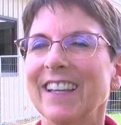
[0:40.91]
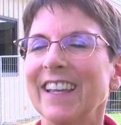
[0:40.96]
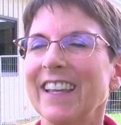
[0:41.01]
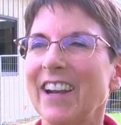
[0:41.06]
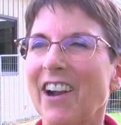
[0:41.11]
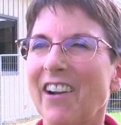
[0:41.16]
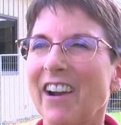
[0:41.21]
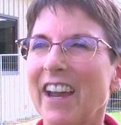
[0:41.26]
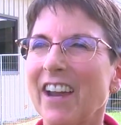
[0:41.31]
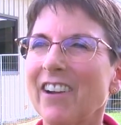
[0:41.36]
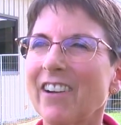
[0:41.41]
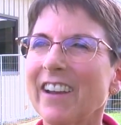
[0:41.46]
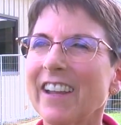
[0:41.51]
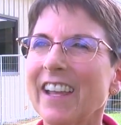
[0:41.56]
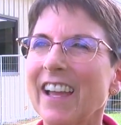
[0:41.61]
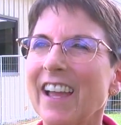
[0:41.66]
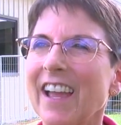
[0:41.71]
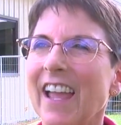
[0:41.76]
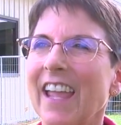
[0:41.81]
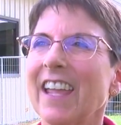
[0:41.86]
in our
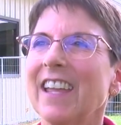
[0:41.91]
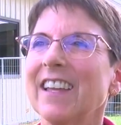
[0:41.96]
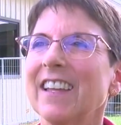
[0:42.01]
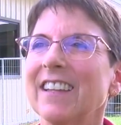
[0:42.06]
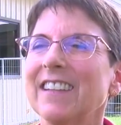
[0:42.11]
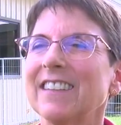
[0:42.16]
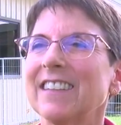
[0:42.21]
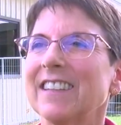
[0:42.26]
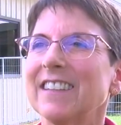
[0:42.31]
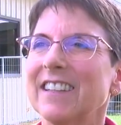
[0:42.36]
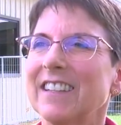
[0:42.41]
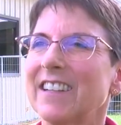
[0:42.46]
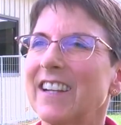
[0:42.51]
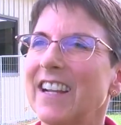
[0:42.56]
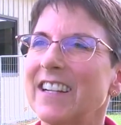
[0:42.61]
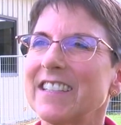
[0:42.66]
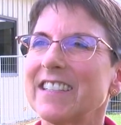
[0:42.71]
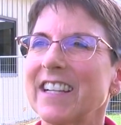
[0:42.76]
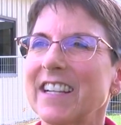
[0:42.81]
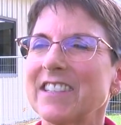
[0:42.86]
area and in the
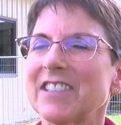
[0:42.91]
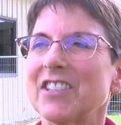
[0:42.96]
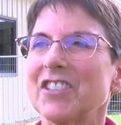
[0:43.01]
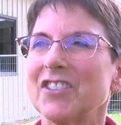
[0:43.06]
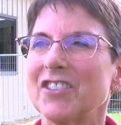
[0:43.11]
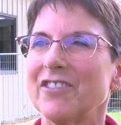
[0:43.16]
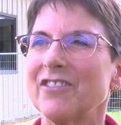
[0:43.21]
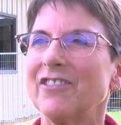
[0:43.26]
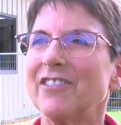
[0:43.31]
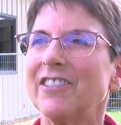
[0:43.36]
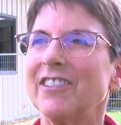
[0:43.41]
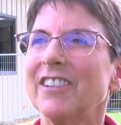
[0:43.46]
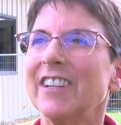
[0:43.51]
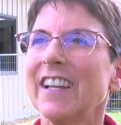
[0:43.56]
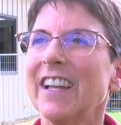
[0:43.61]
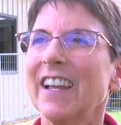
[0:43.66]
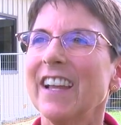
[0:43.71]
United States in general.